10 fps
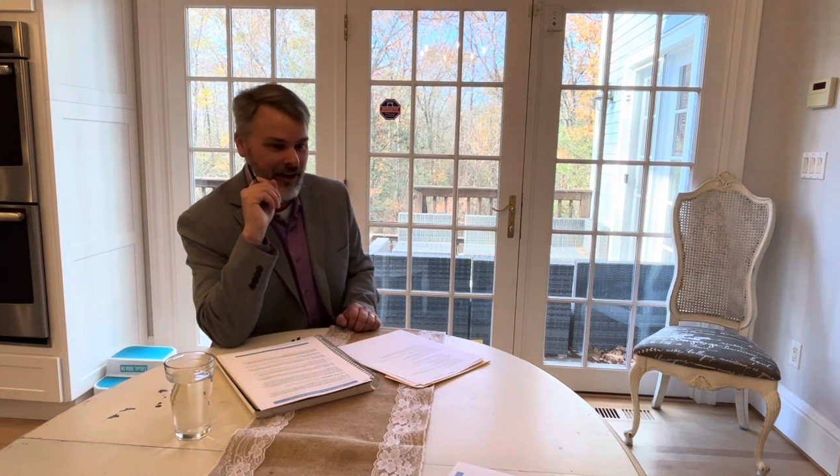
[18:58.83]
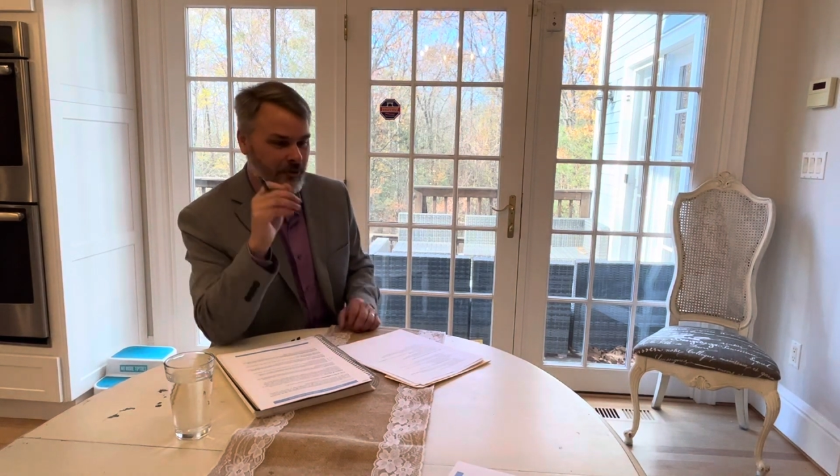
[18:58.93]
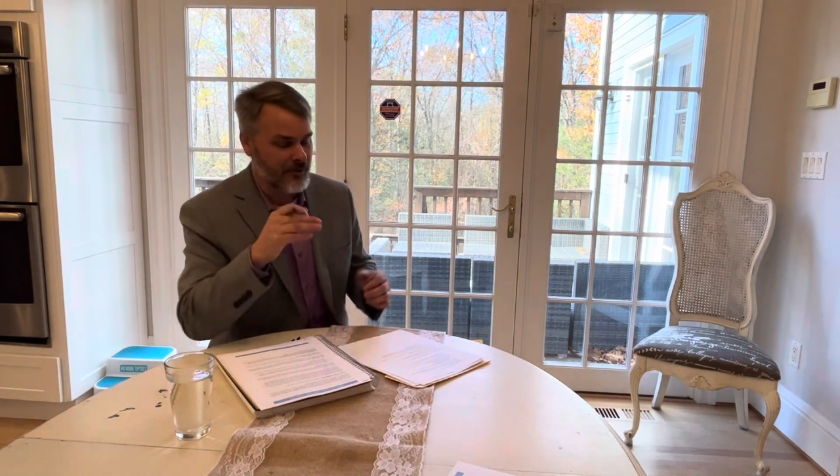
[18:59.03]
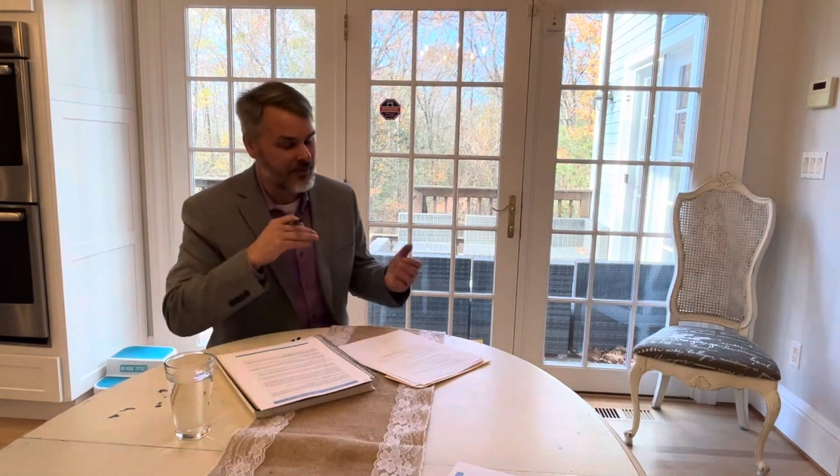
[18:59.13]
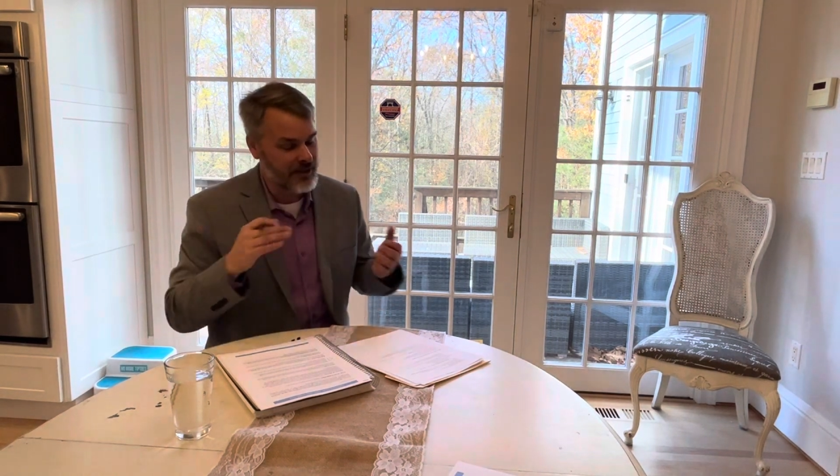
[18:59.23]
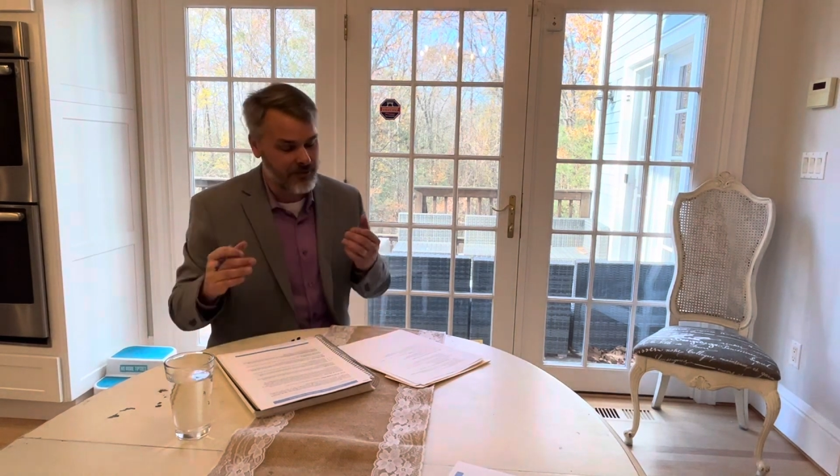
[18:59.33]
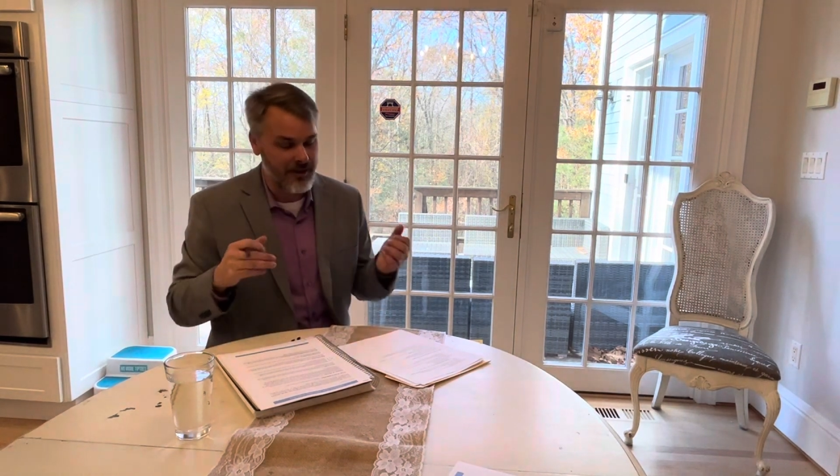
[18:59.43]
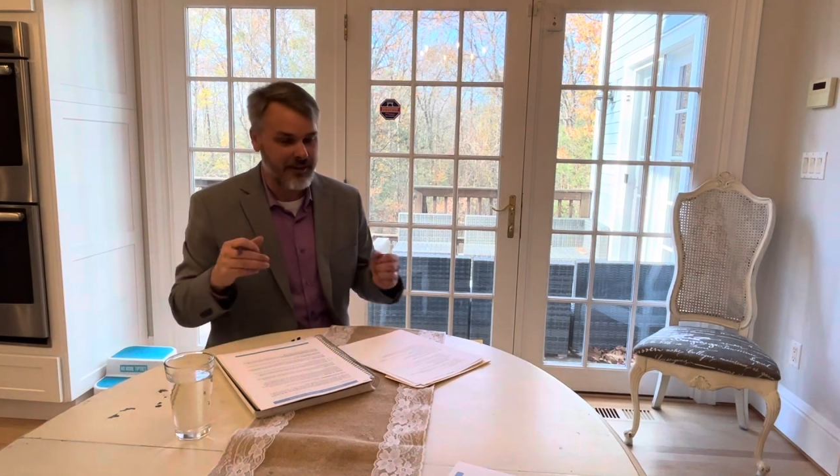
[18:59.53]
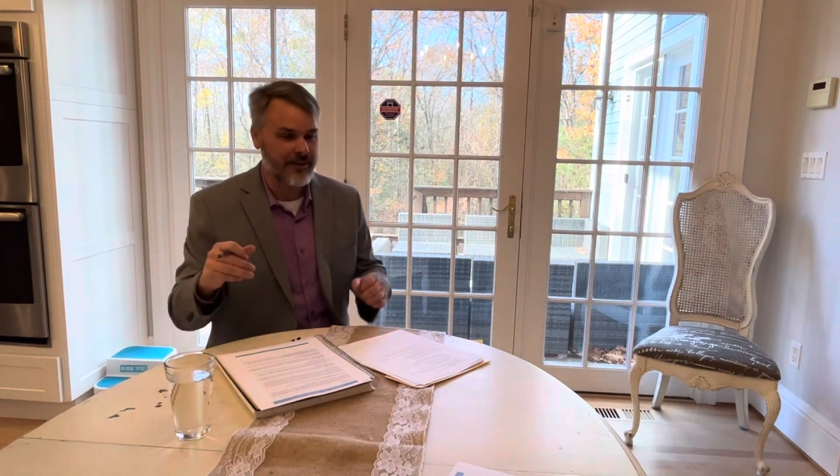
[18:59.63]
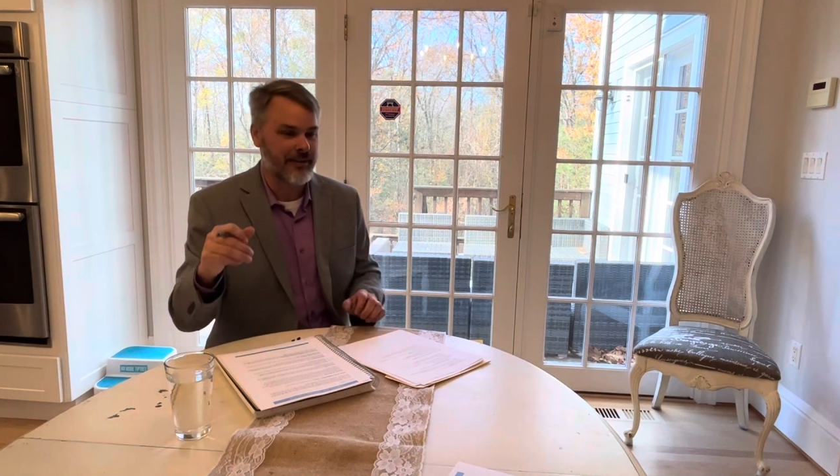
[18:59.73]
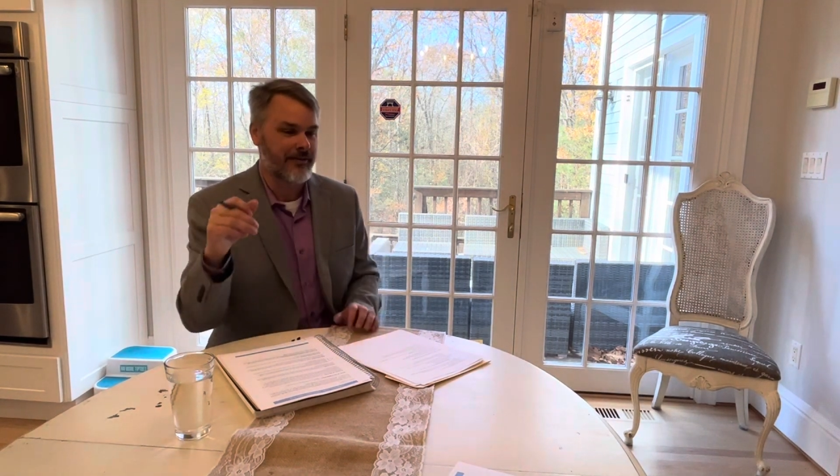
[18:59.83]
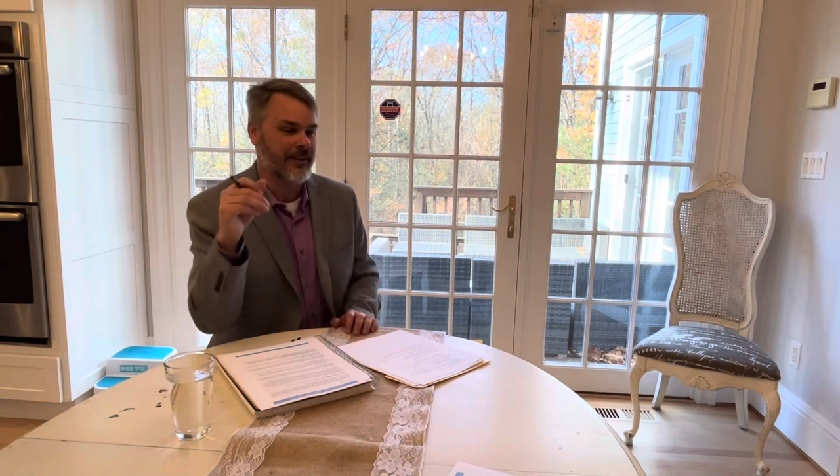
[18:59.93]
it would be relatively